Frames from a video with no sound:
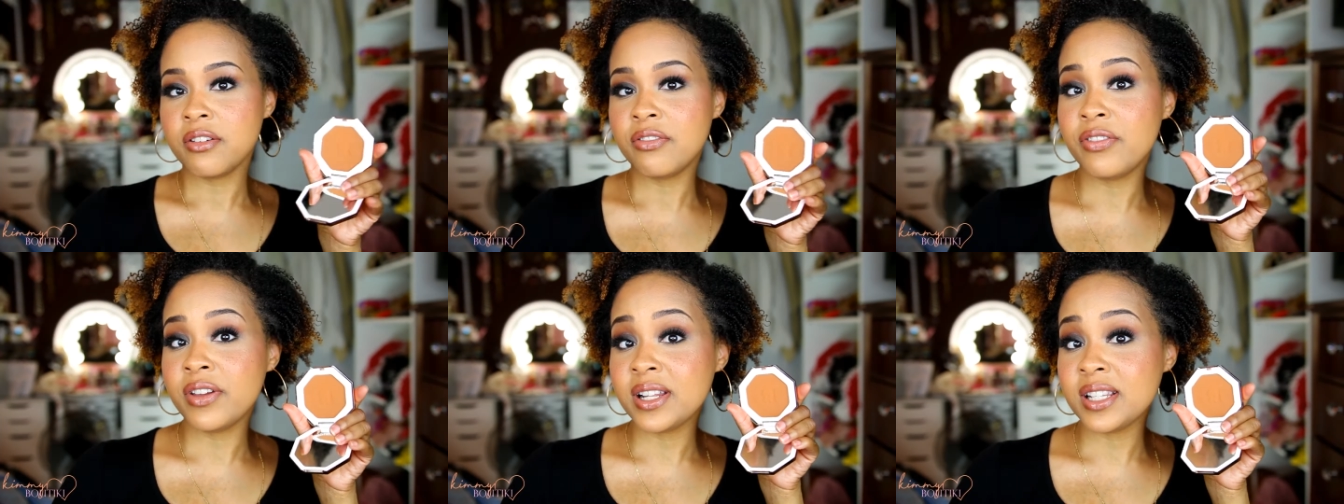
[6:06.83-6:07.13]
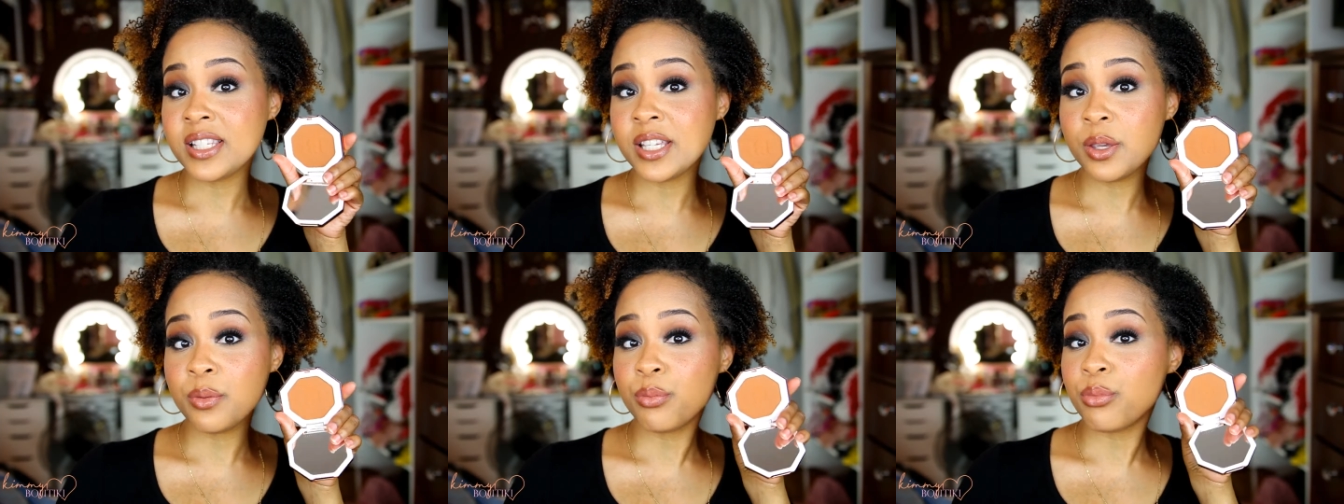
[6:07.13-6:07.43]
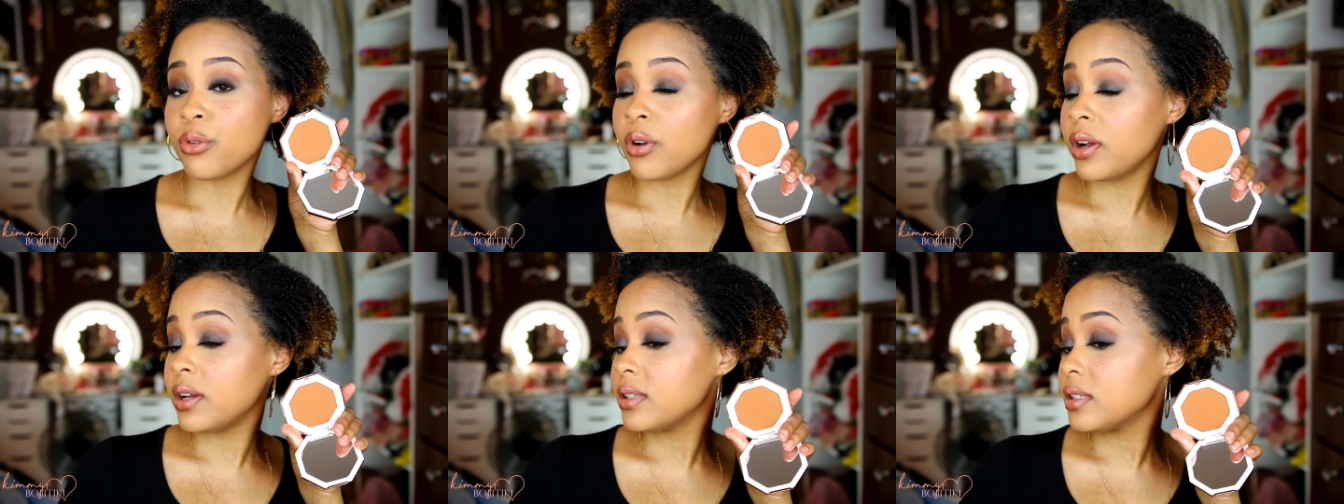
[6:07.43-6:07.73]
the Fenty
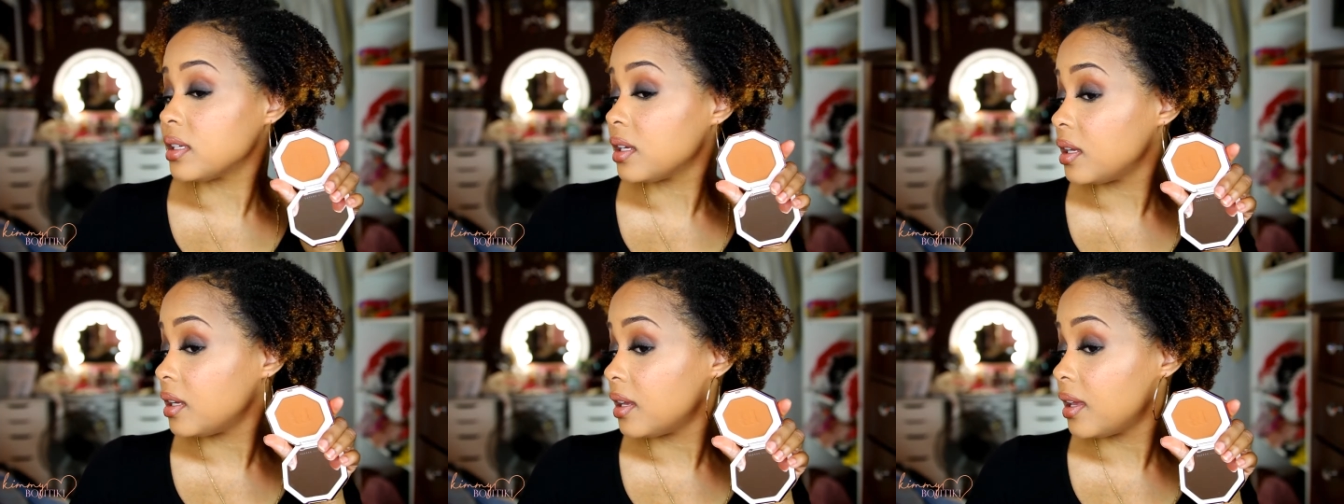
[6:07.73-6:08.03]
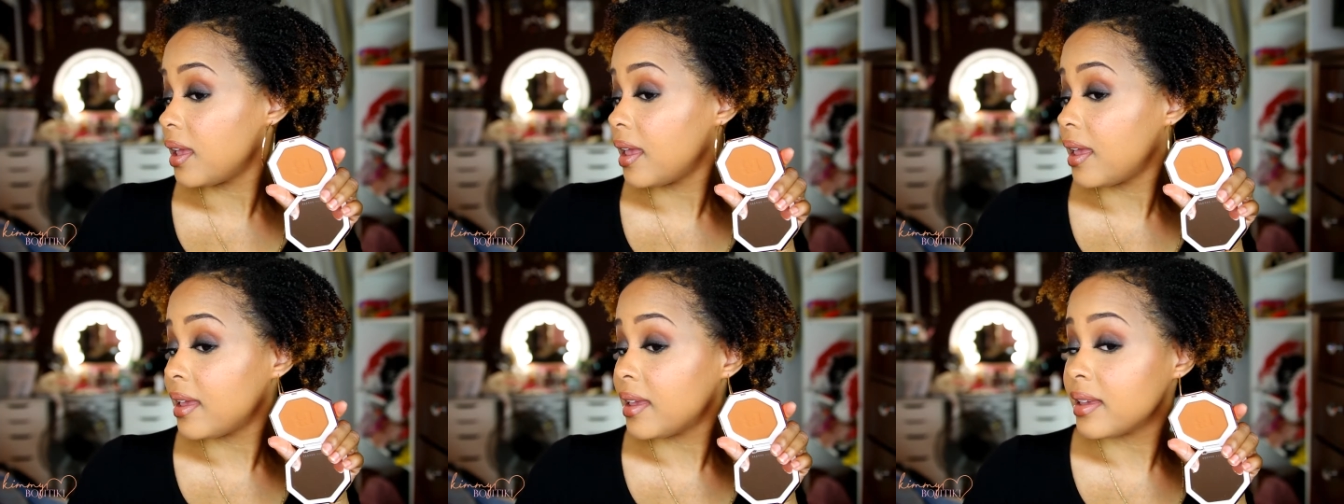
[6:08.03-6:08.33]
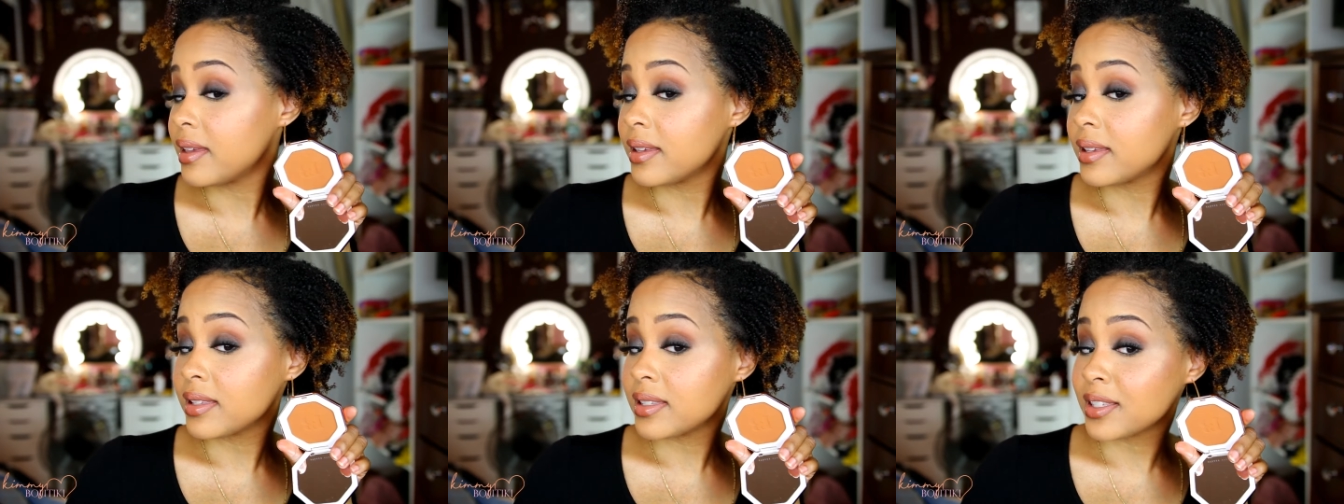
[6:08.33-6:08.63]
Bronzer
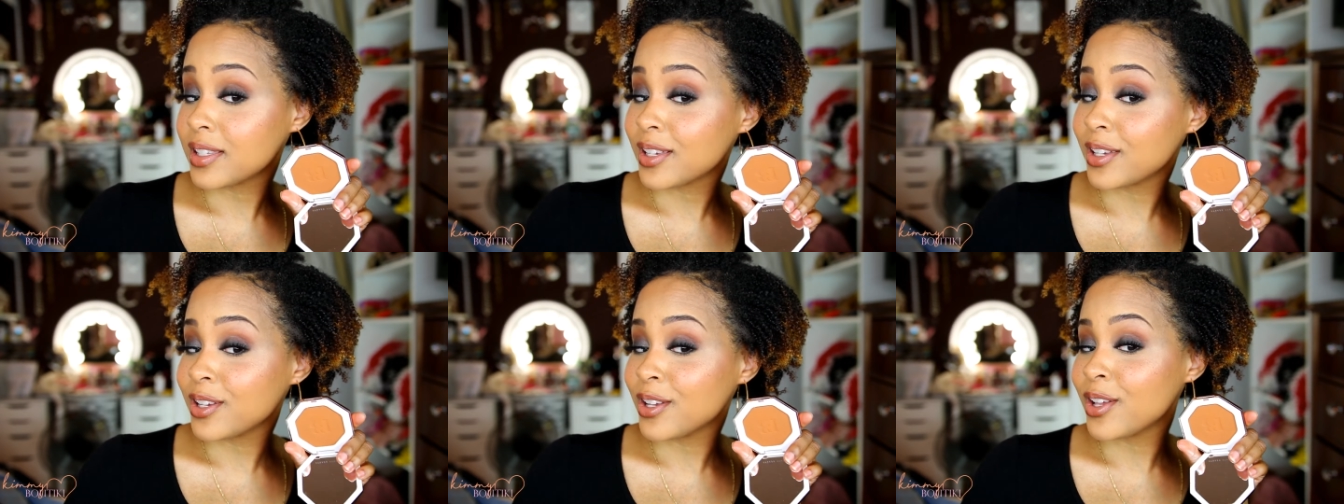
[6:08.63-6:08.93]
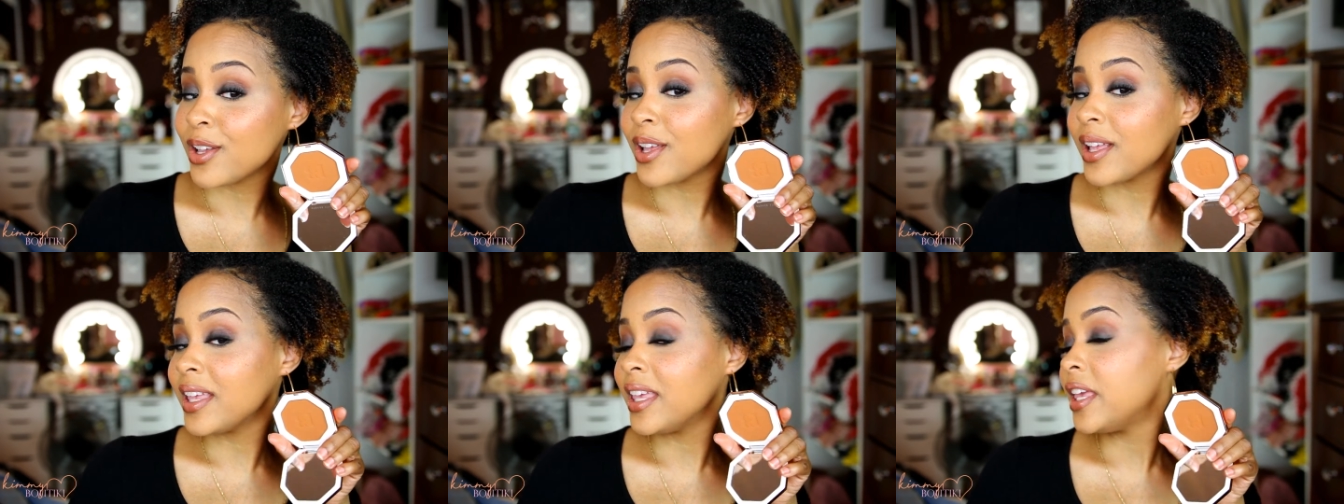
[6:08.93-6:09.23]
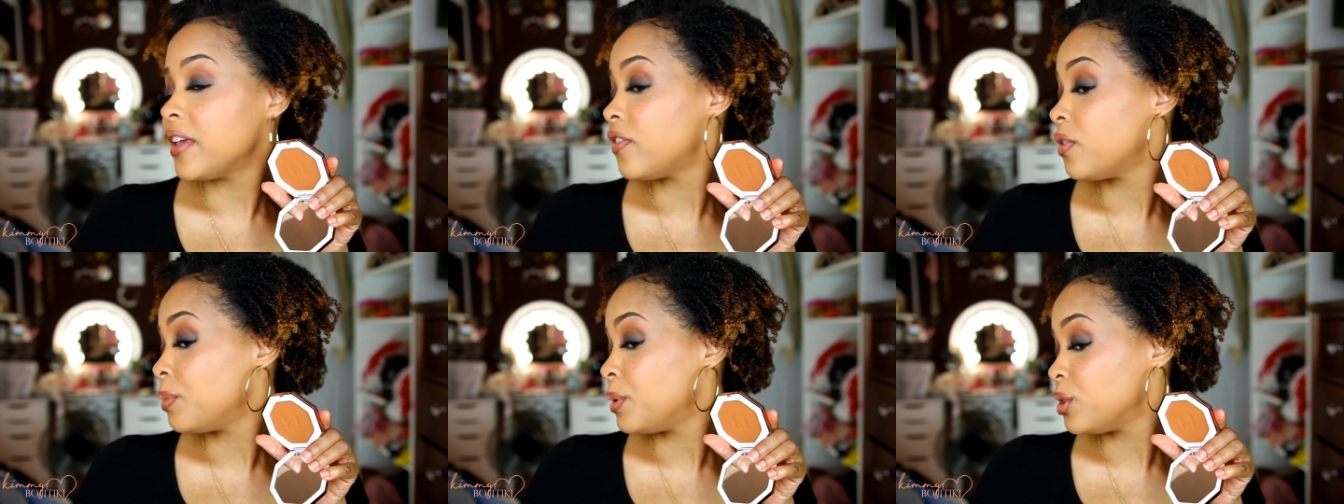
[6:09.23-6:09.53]
is
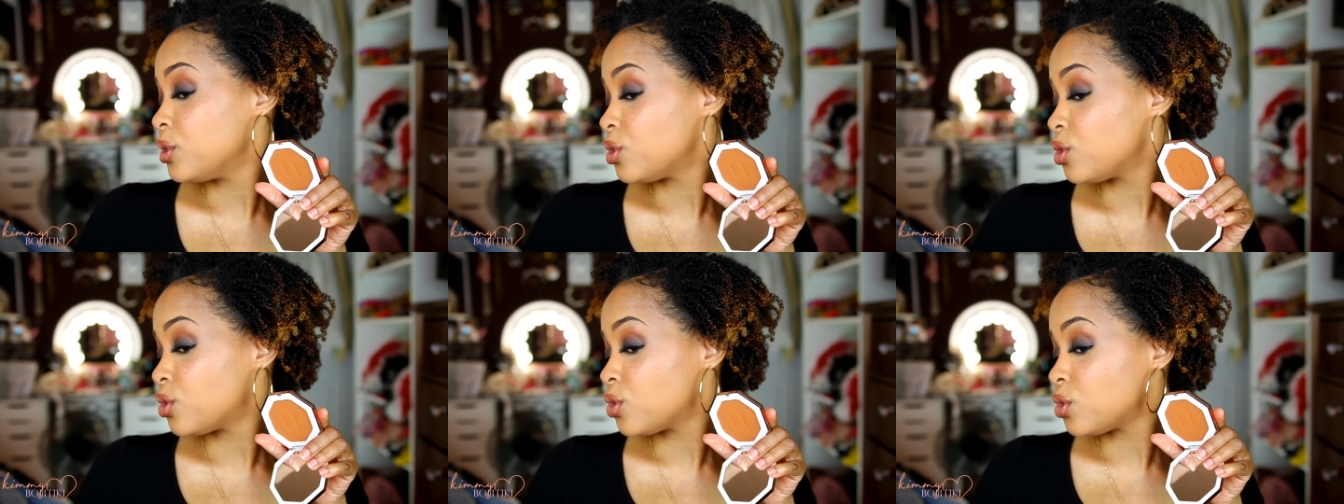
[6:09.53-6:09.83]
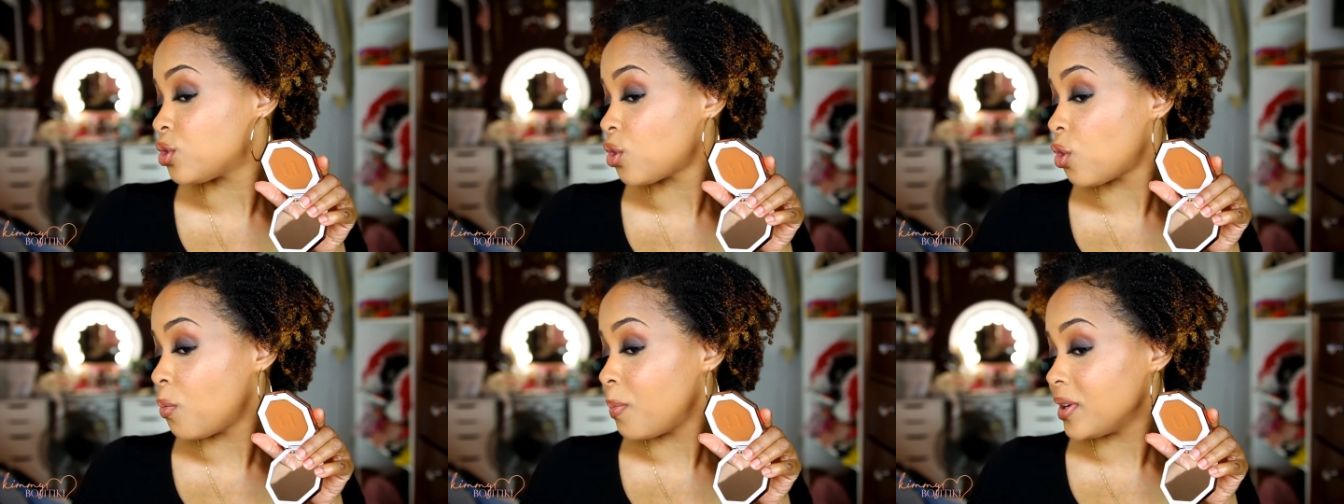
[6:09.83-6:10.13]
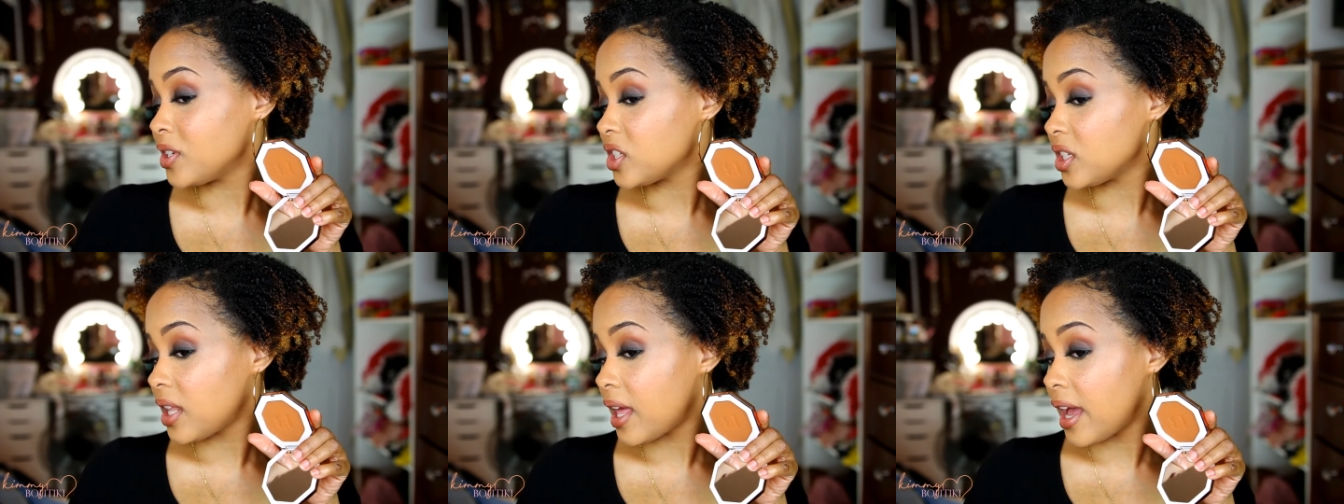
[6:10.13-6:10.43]
giving me so
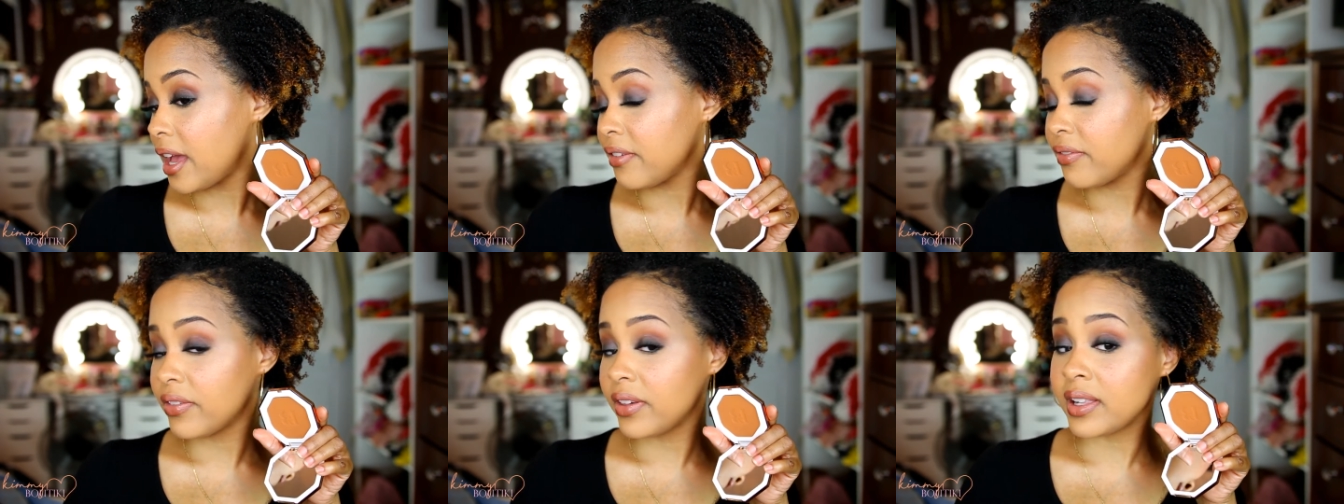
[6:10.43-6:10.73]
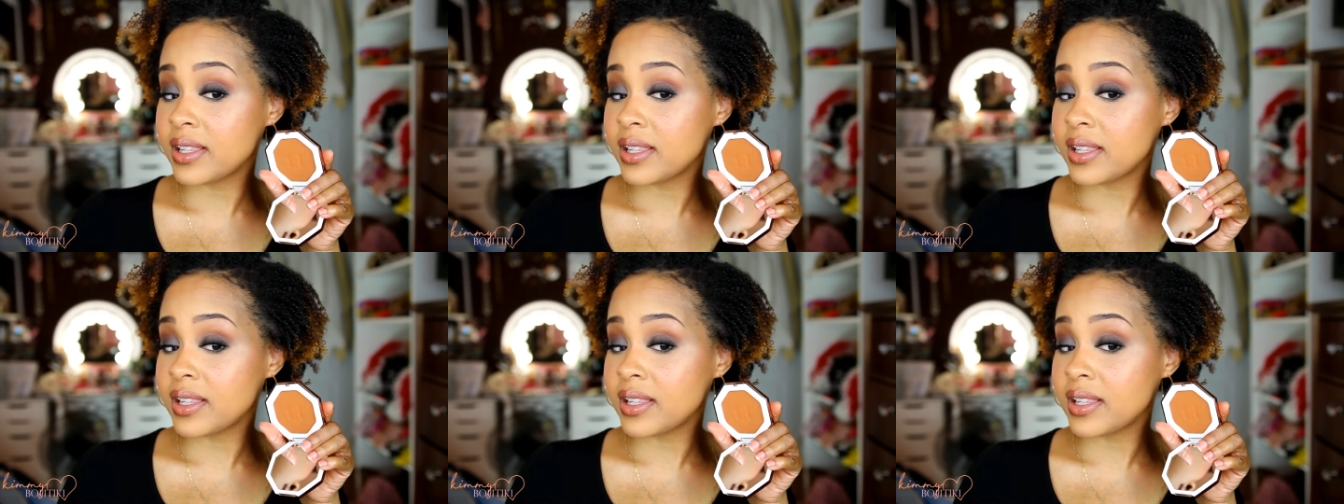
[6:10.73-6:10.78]
much life.